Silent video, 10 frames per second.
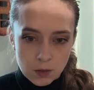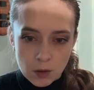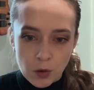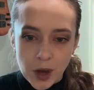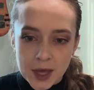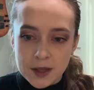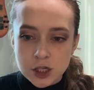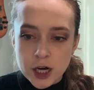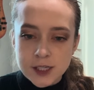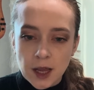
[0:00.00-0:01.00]
Okay, let's
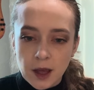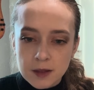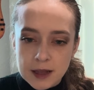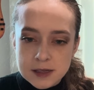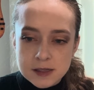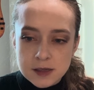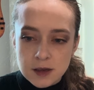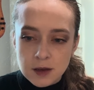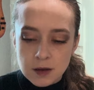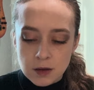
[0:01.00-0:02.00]
try singing this
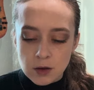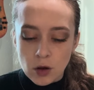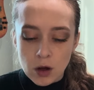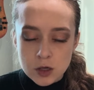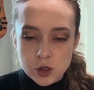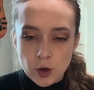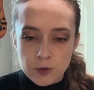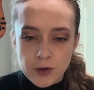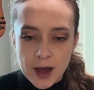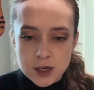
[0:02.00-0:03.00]
on
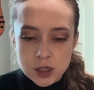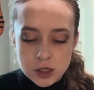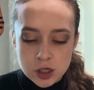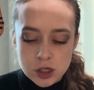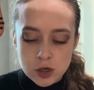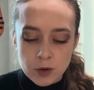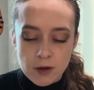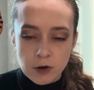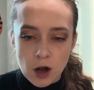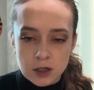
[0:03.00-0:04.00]
solfege. Just do
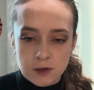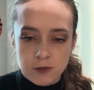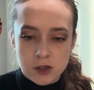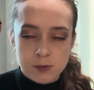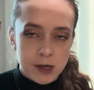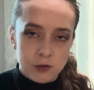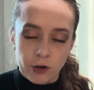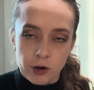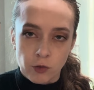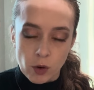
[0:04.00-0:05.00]
whatever octave feels best for
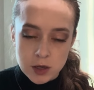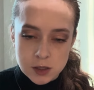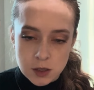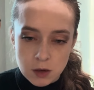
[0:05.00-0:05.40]
your voice.